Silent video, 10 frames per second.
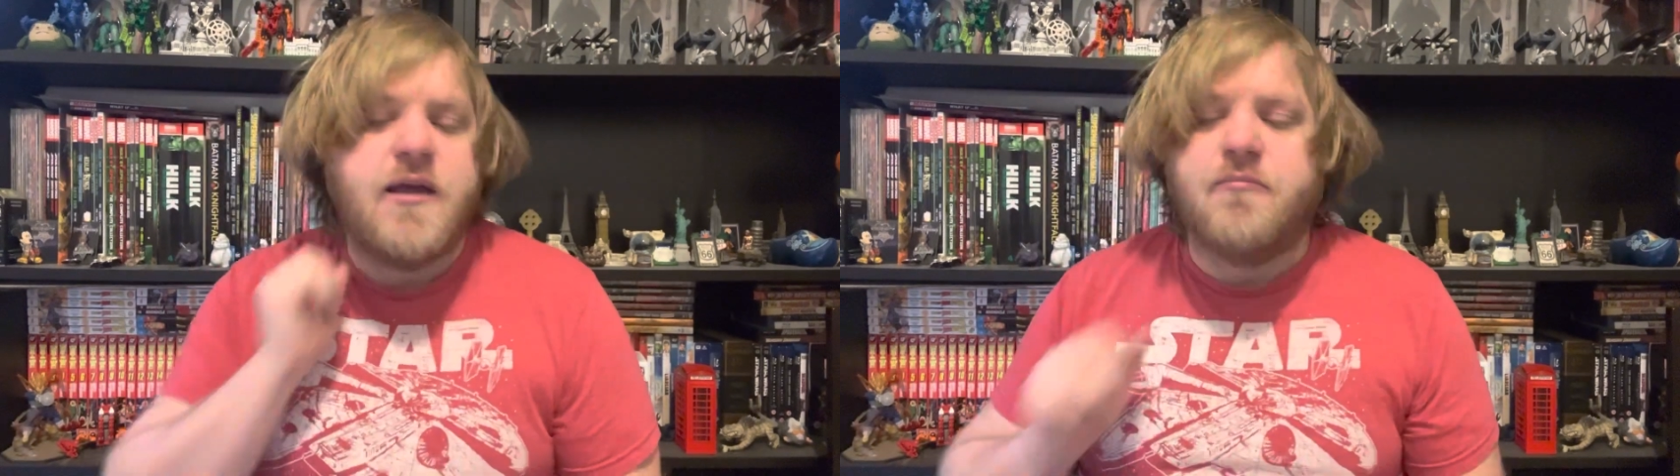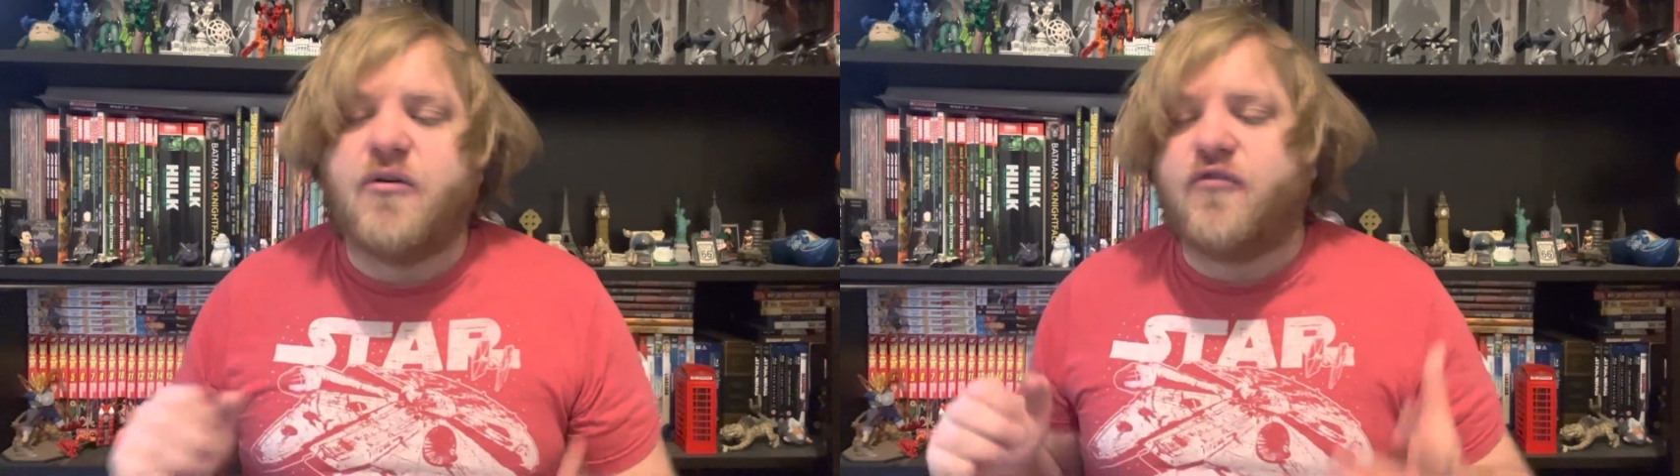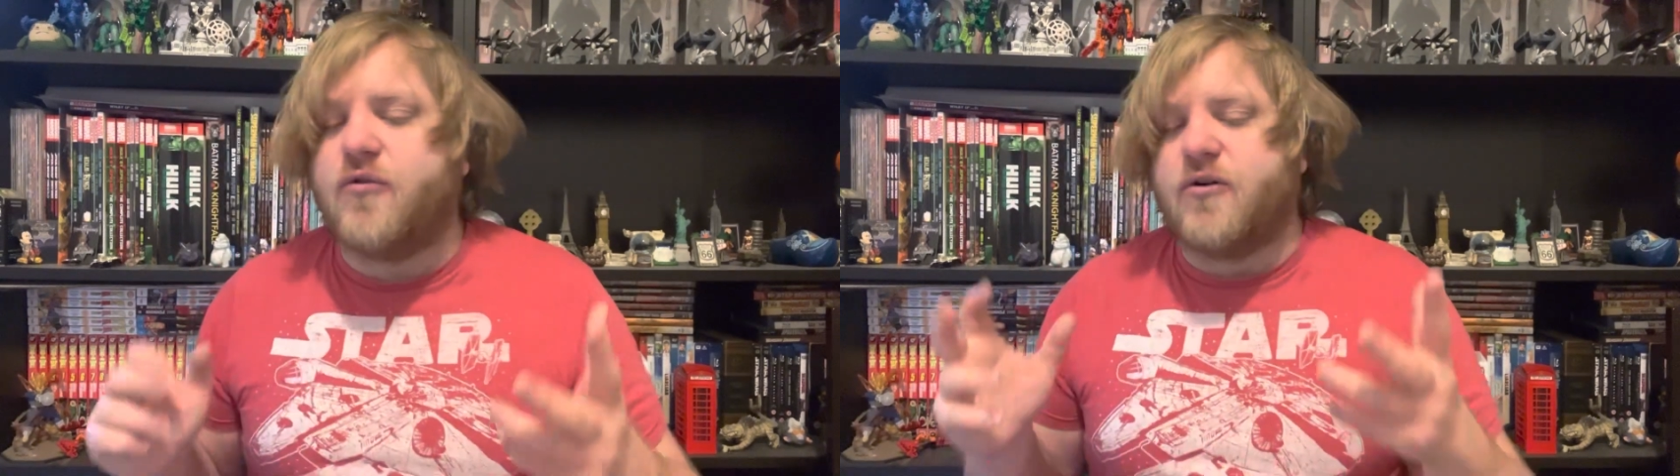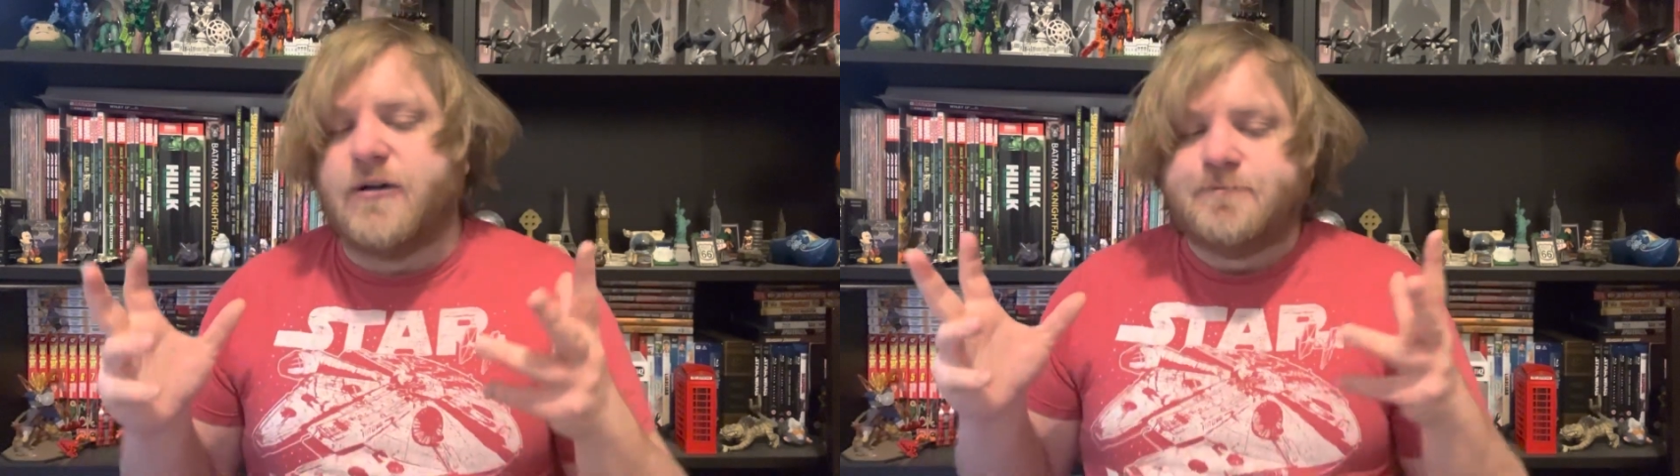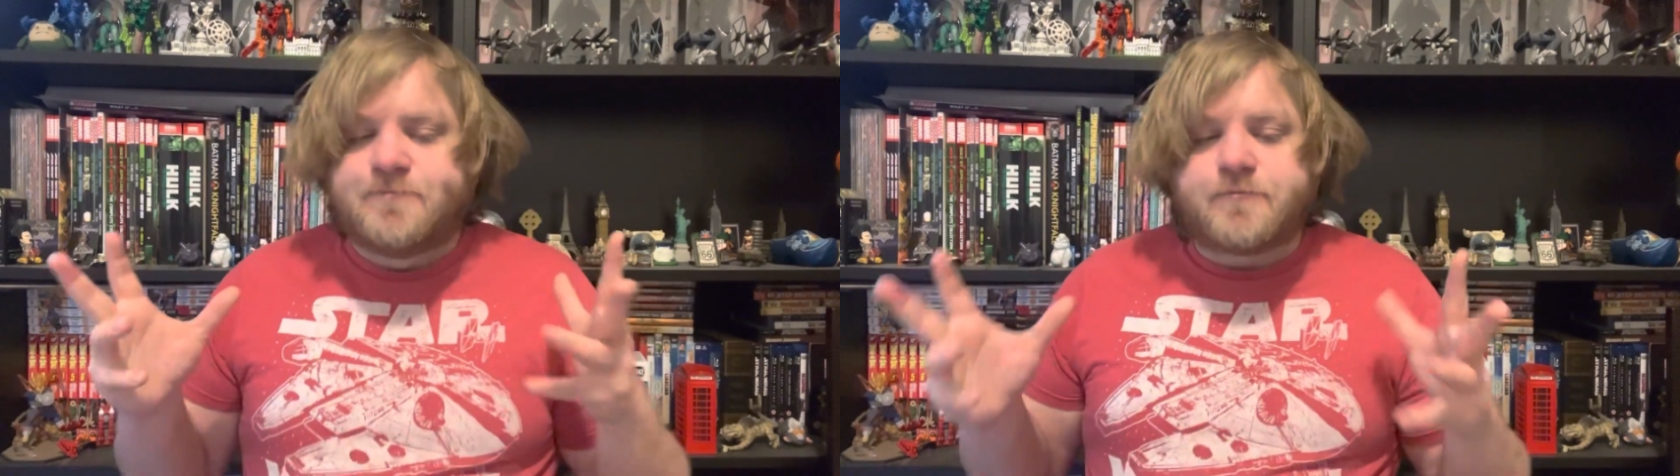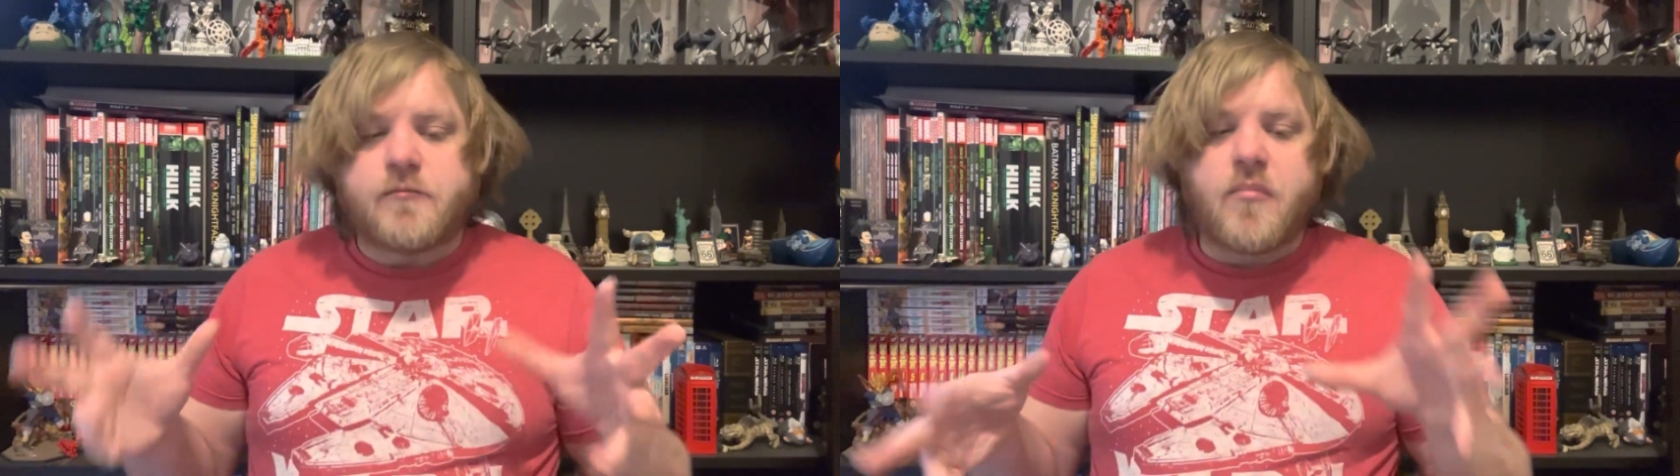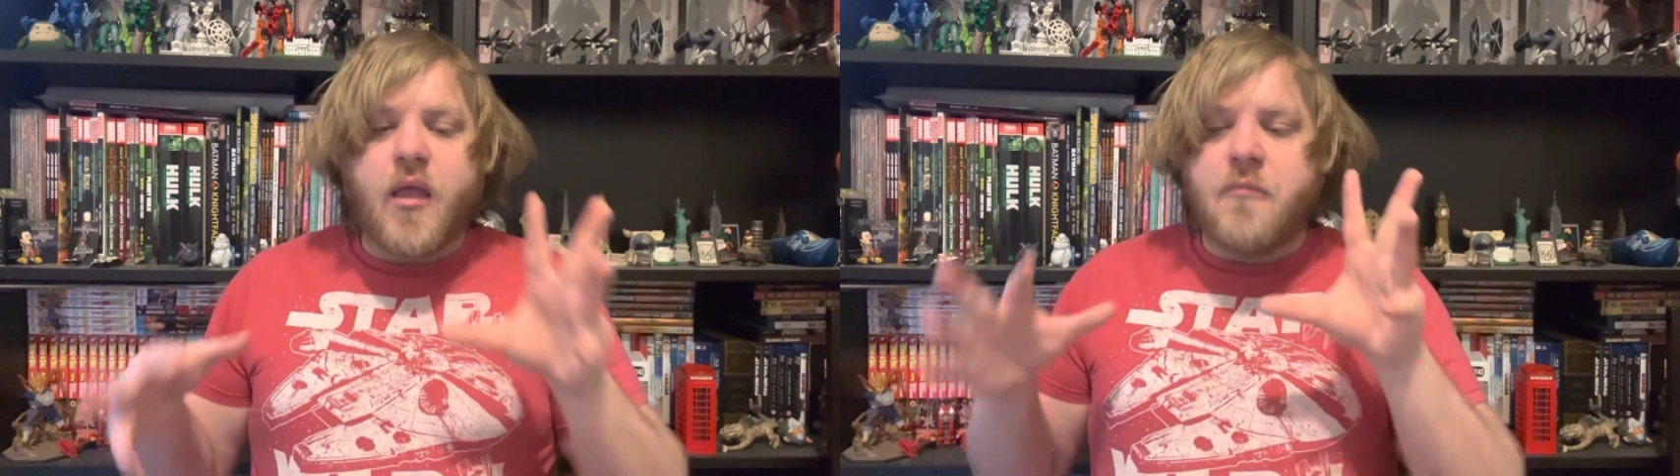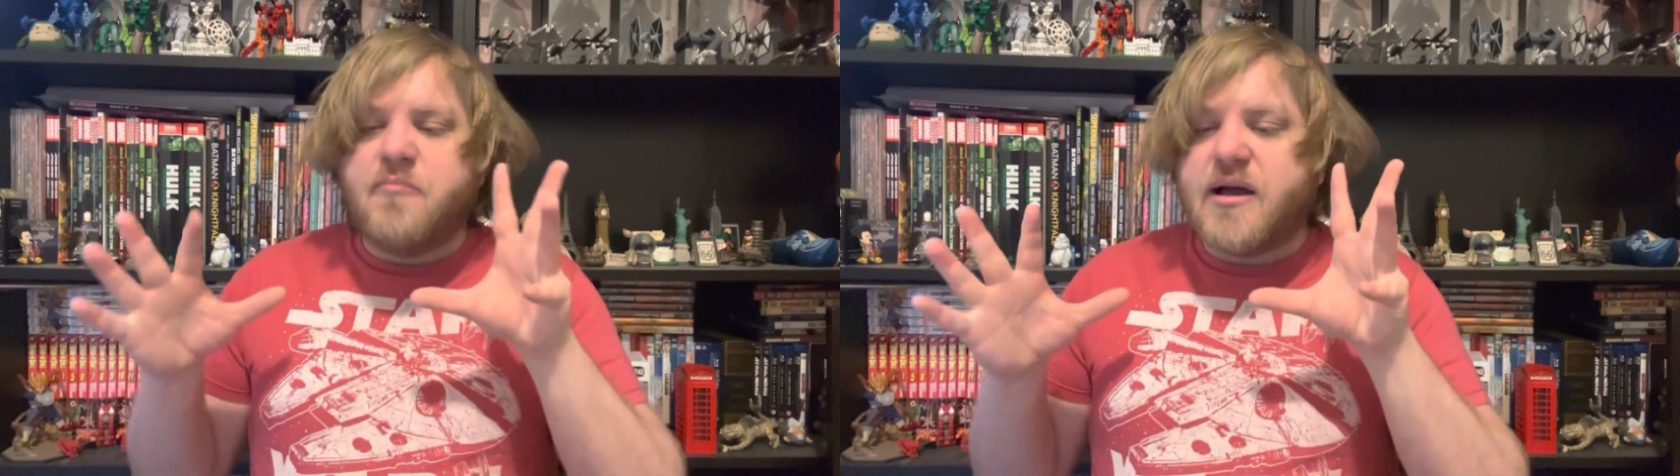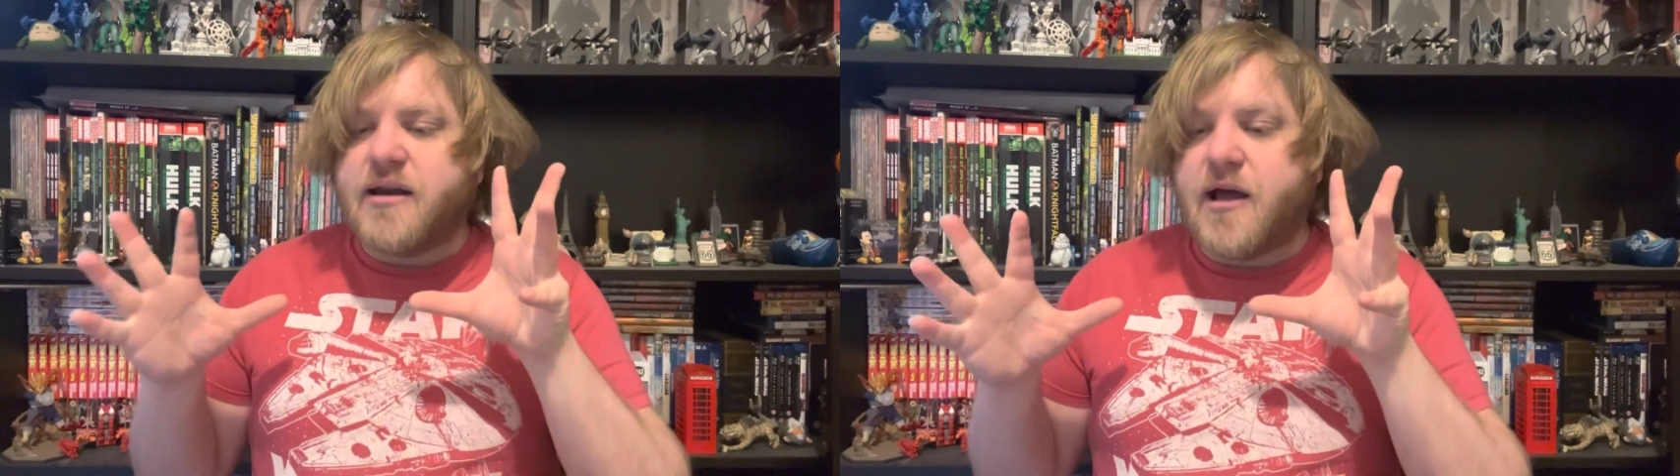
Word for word: before, but